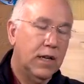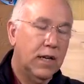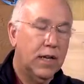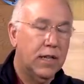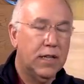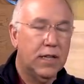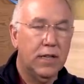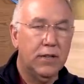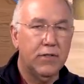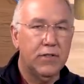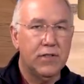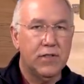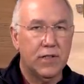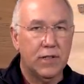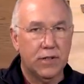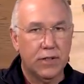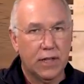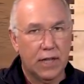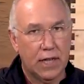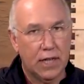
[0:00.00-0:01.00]
and they even
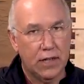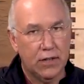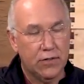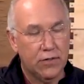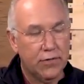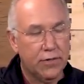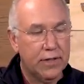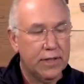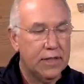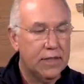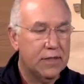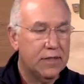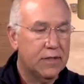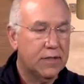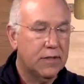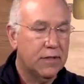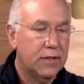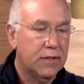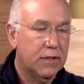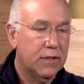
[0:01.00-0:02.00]
sell guides for
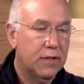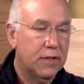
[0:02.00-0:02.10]
this